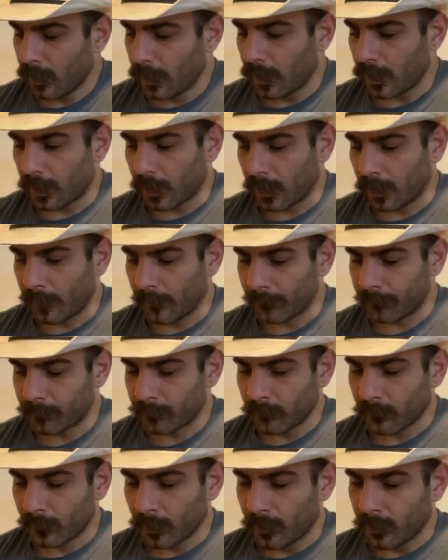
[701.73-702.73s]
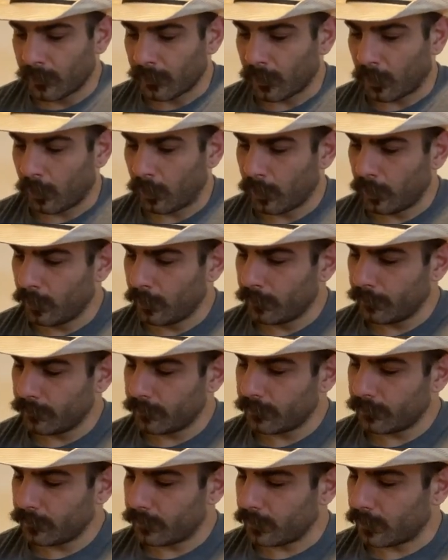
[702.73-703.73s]
The whole
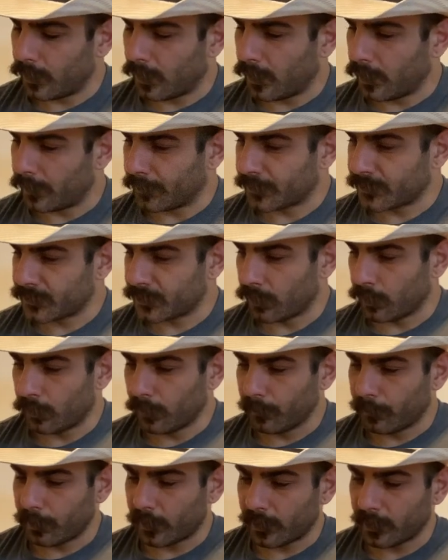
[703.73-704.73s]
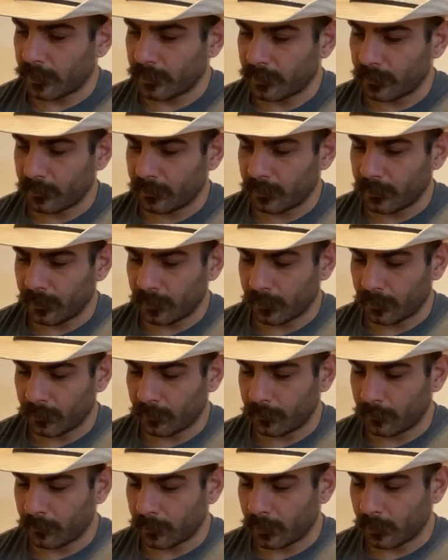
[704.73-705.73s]
sole part, you
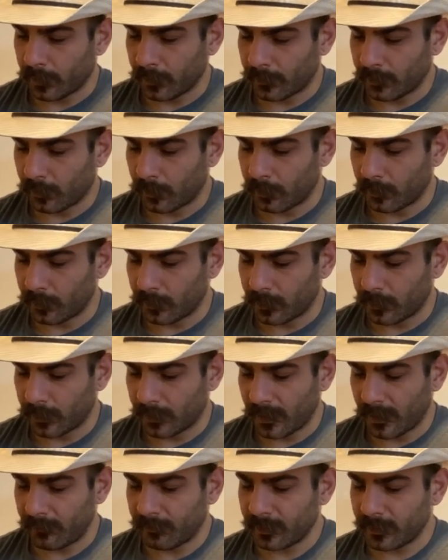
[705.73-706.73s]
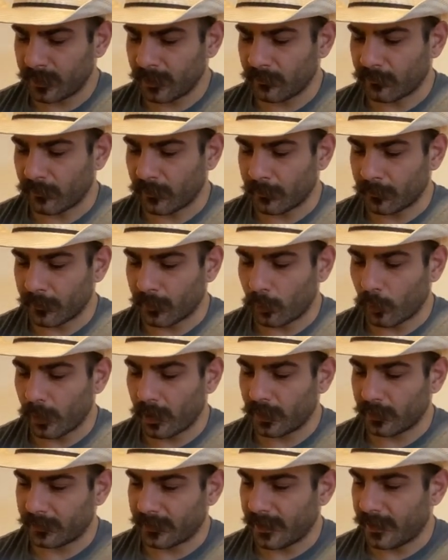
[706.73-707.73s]
know, everything from the
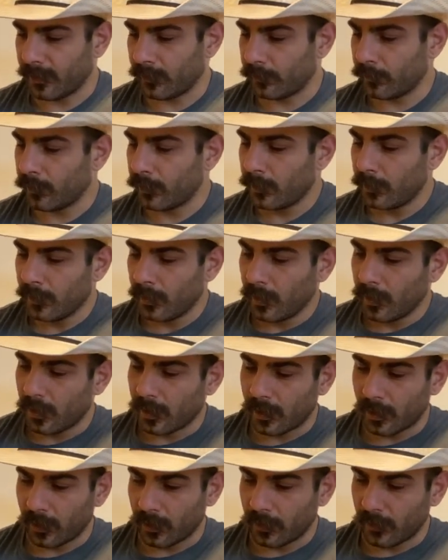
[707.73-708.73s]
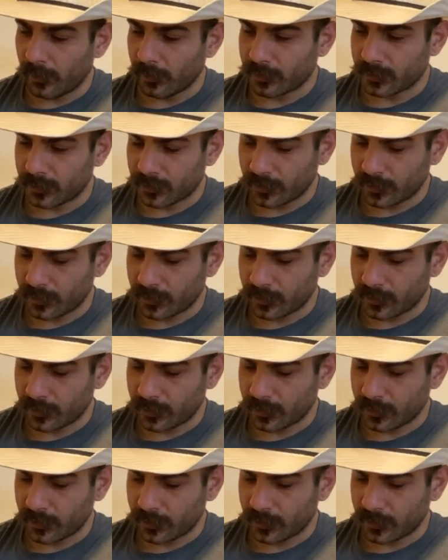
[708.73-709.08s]
welt down looks